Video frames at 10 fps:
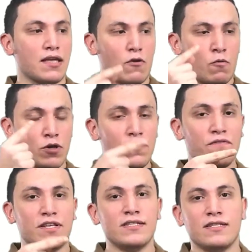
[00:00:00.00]
one of
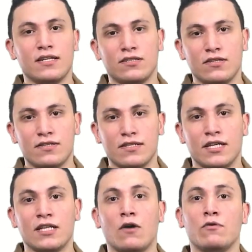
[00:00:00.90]
these letters
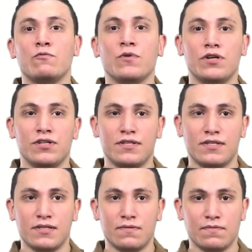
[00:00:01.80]
in our
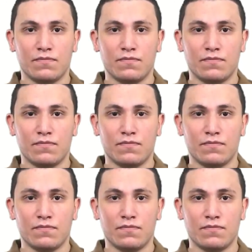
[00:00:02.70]
words,